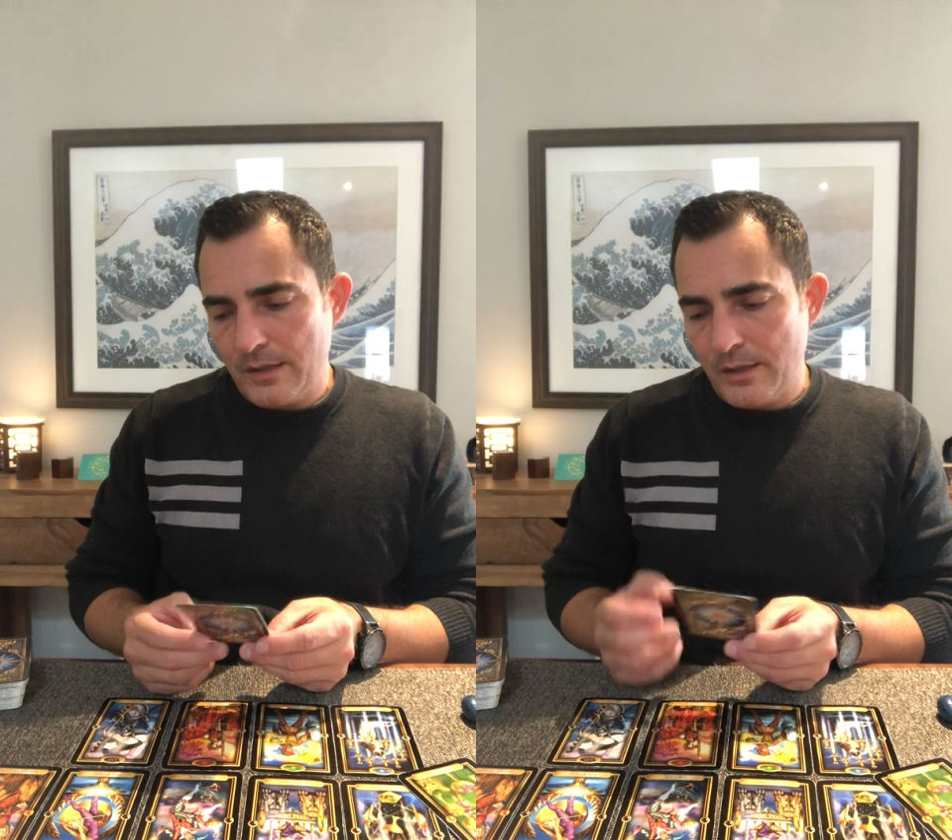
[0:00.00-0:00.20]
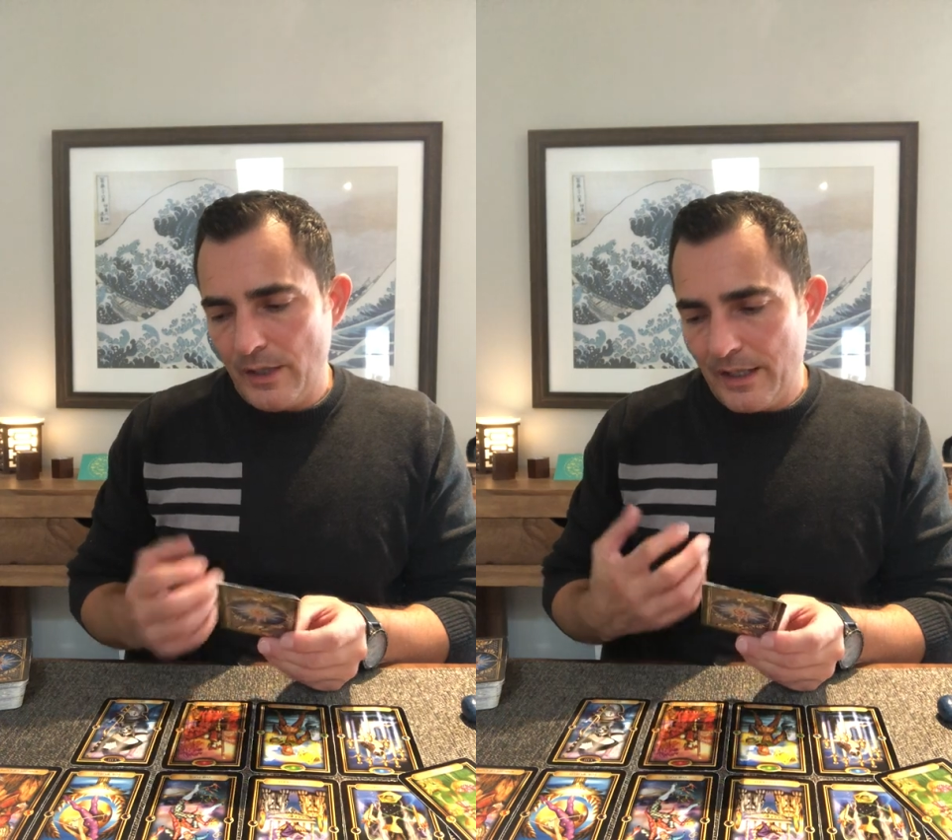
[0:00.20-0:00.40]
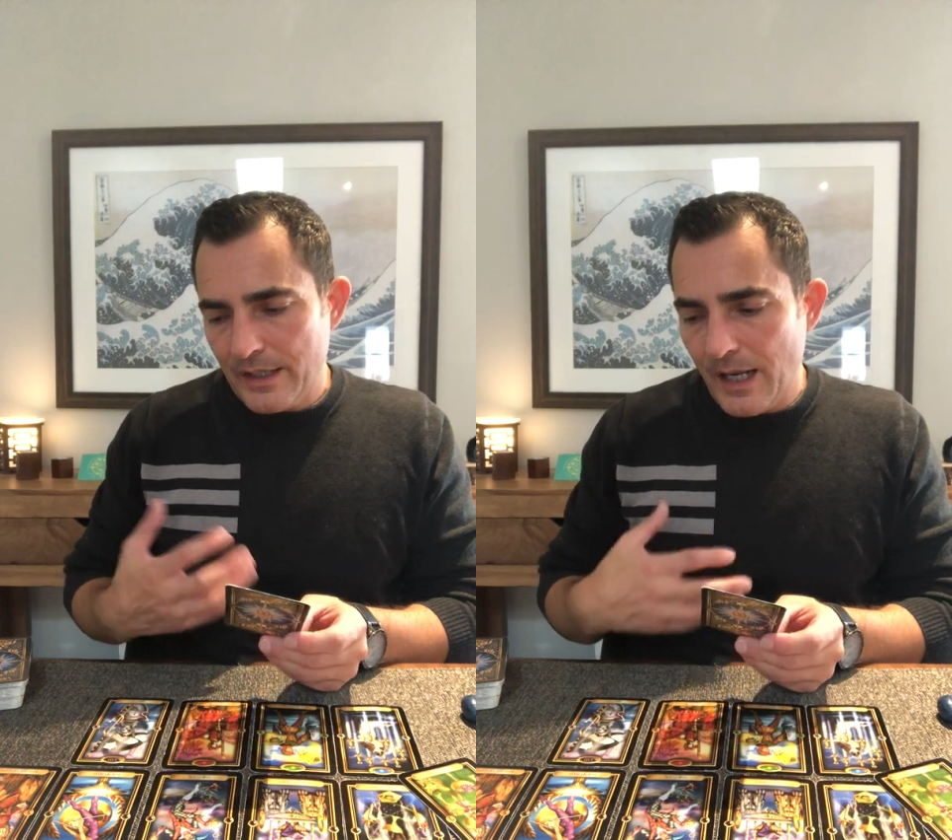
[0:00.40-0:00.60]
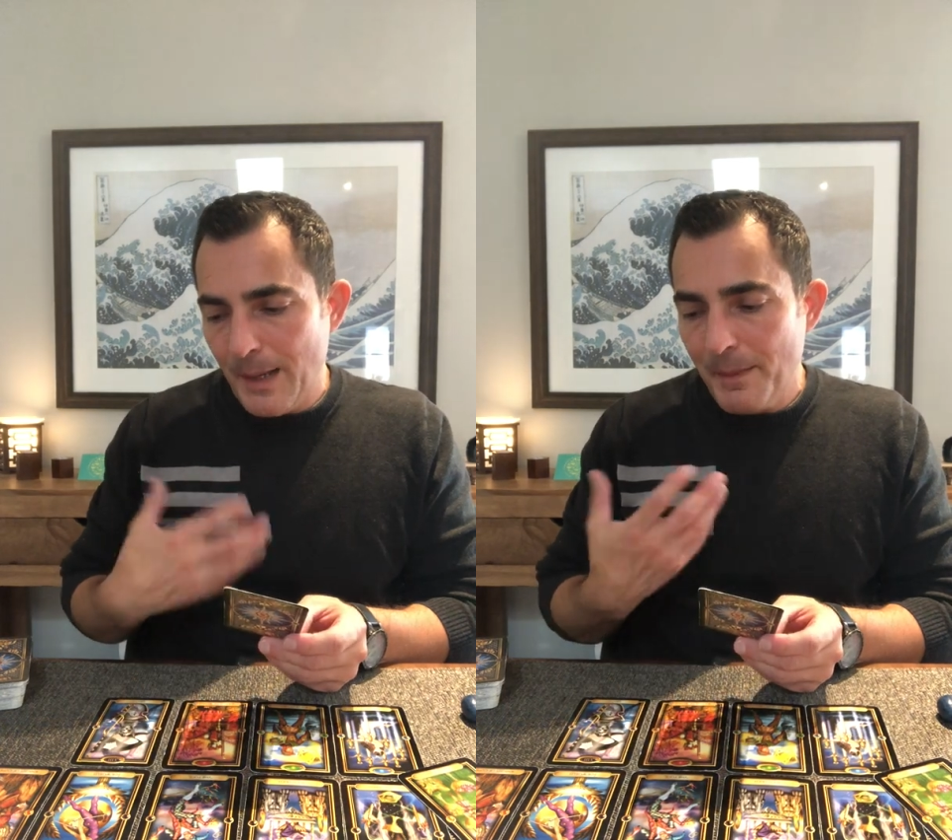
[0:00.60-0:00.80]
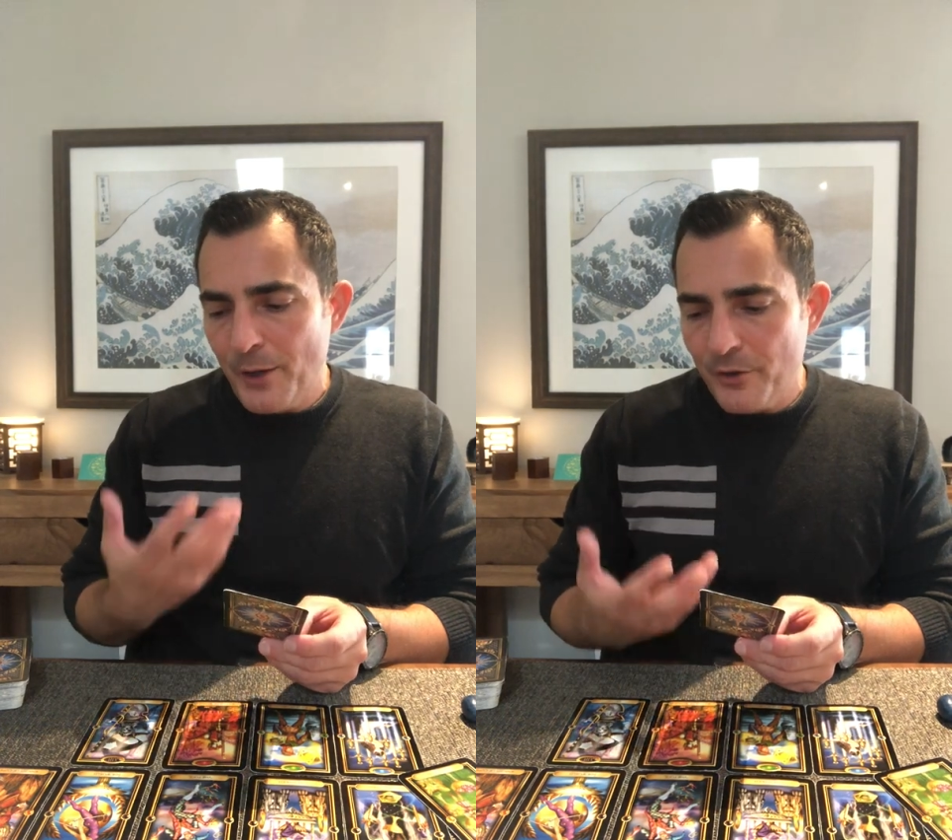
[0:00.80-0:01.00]
kind of
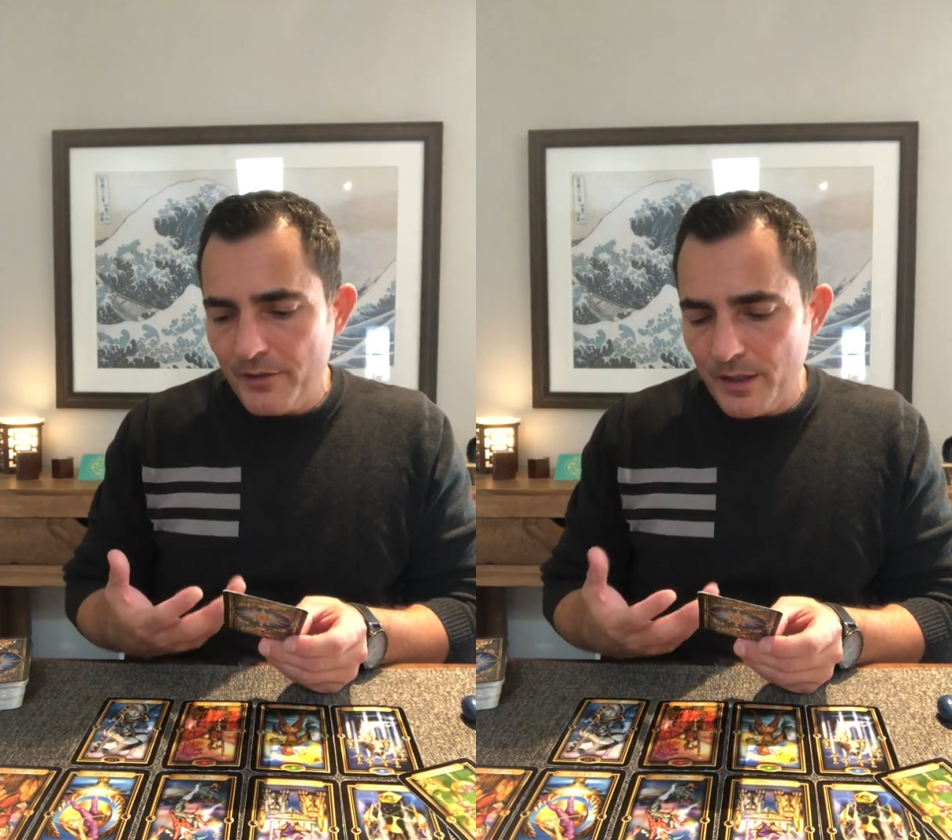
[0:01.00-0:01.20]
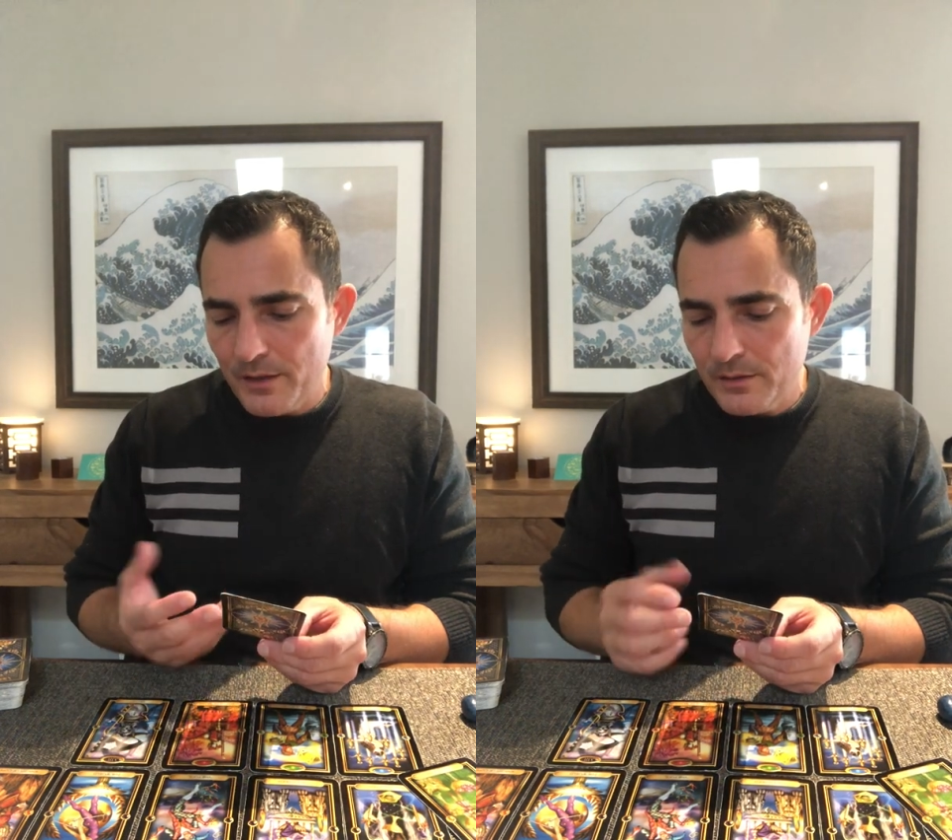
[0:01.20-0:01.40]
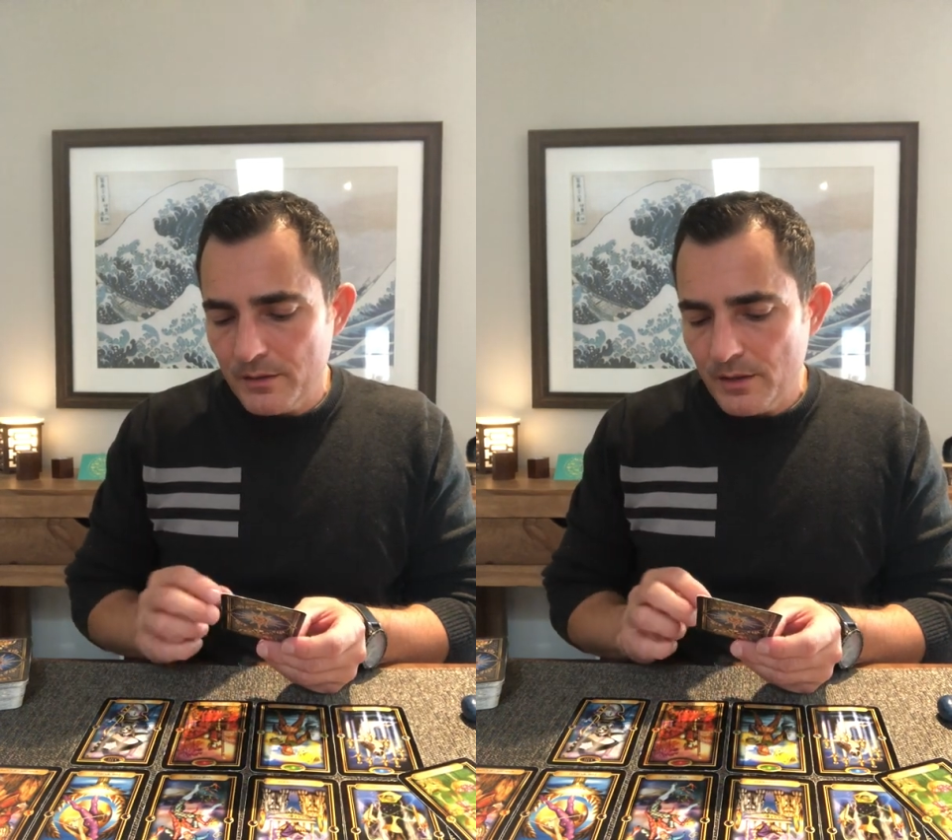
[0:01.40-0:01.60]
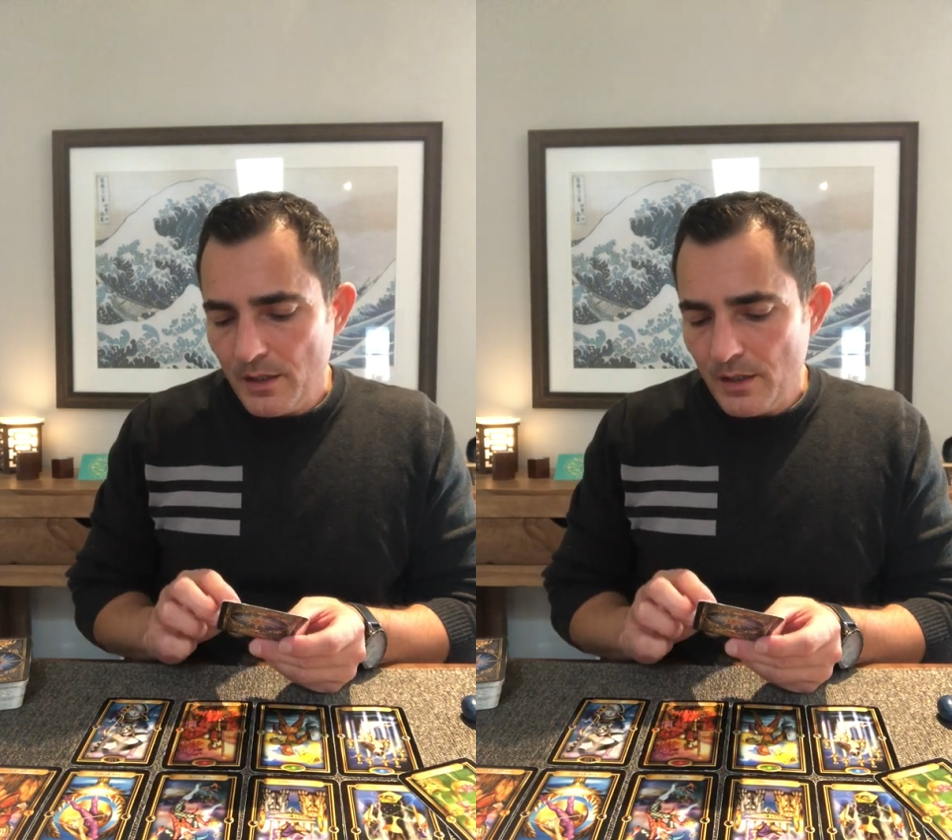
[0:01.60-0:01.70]
come out of it.